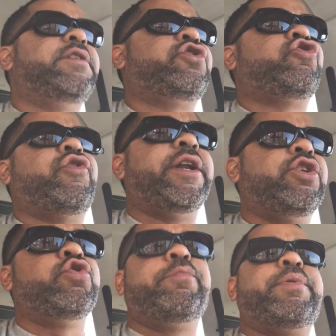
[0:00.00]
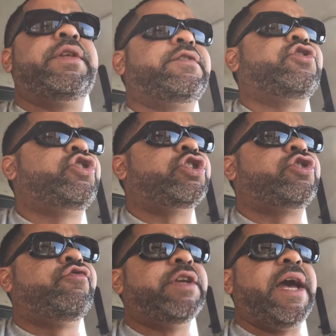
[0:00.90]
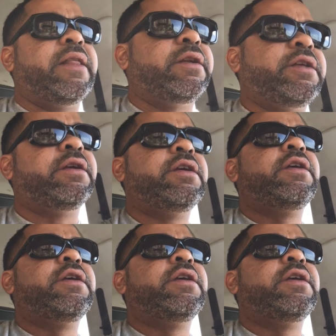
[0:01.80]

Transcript: discredit you, but this is just the reality.